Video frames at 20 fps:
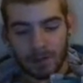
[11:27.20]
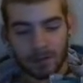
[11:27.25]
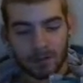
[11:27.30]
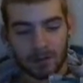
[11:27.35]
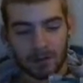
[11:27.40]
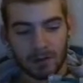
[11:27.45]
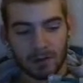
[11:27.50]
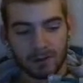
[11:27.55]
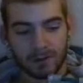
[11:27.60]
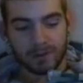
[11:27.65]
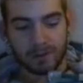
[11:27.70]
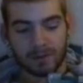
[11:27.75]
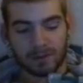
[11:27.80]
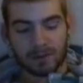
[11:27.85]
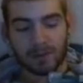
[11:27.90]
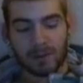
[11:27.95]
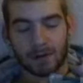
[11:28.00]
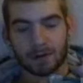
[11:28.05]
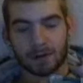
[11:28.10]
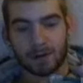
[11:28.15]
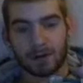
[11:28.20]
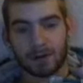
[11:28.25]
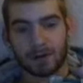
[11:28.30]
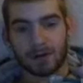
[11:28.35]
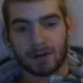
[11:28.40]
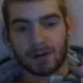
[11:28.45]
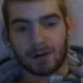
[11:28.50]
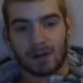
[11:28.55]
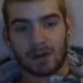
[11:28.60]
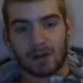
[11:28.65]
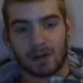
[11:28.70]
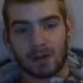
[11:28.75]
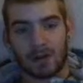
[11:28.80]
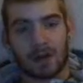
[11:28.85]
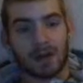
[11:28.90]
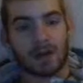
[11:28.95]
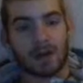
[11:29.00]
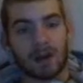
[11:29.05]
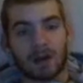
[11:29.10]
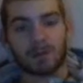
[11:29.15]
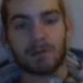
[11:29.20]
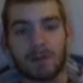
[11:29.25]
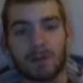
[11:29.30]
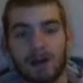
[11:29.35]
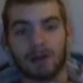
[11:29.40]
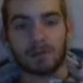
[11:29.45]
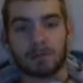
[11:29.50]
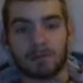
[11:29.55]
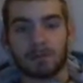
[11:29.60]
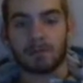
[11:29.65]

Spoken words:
going to give its final verdict a 8 out of 10.